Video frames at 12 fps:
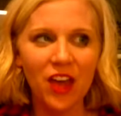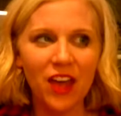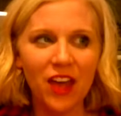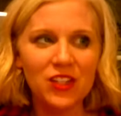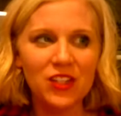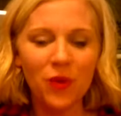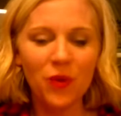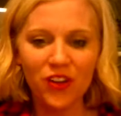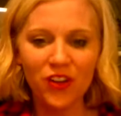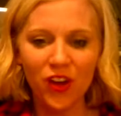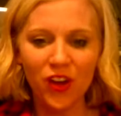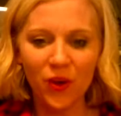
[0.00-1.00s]
As you
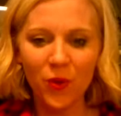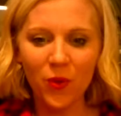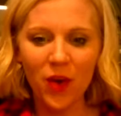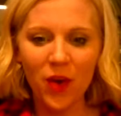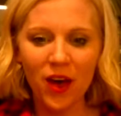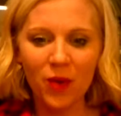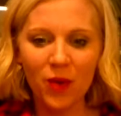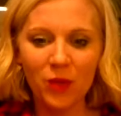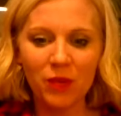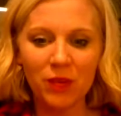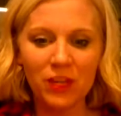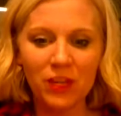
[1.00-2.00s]
all know,
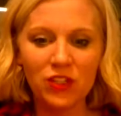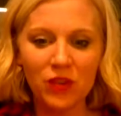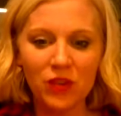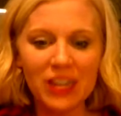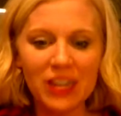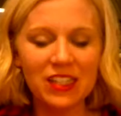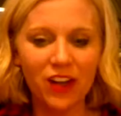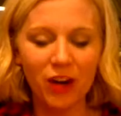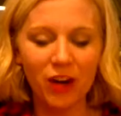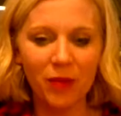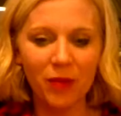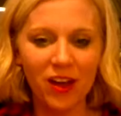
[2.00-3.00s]
one of my strengths in
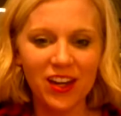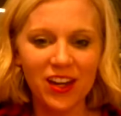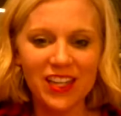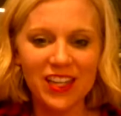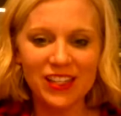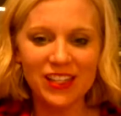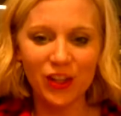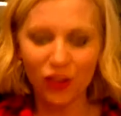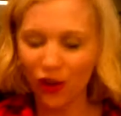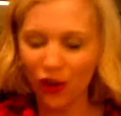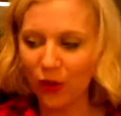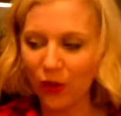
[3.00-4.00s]
Arbonne is the
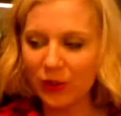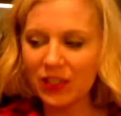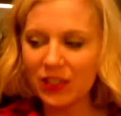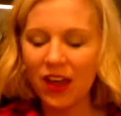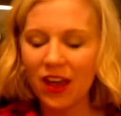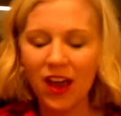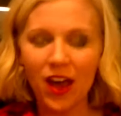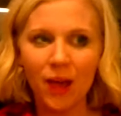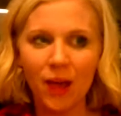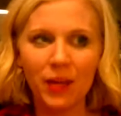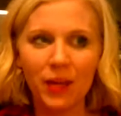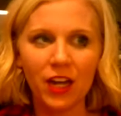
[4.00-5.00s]
close,
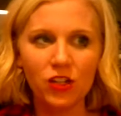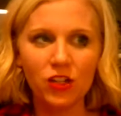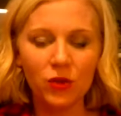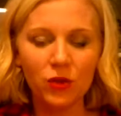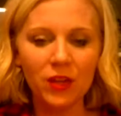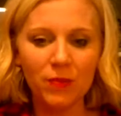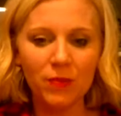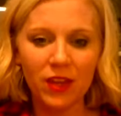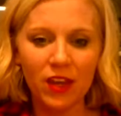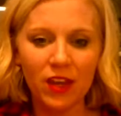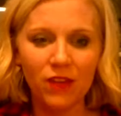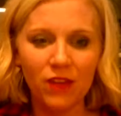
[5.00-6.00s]
and I truly
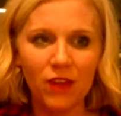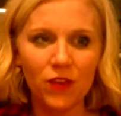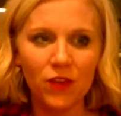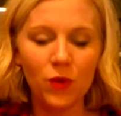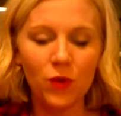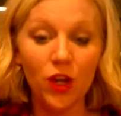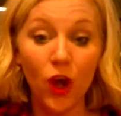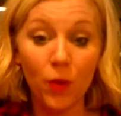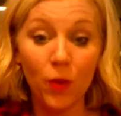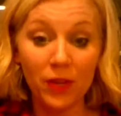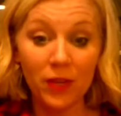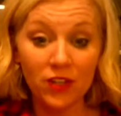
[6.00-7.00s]
believe if you can
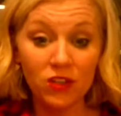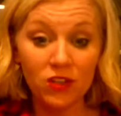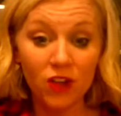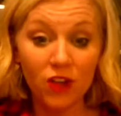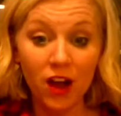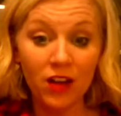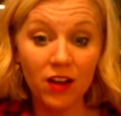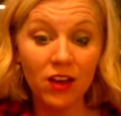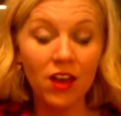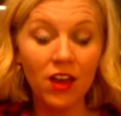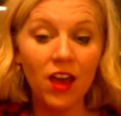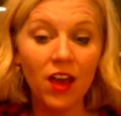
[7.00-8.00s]
open strong
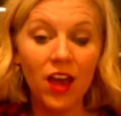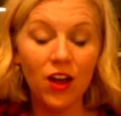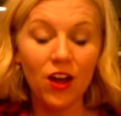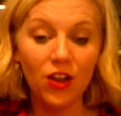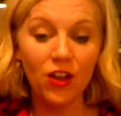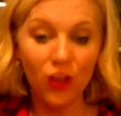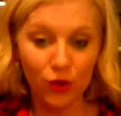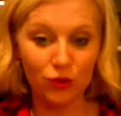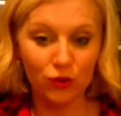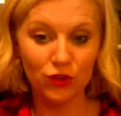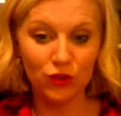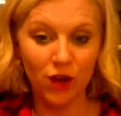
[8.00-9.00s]
and
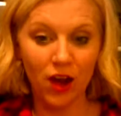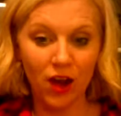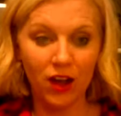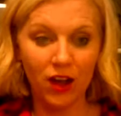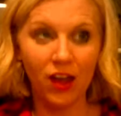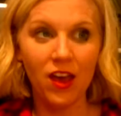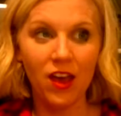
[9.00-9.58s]
close strong,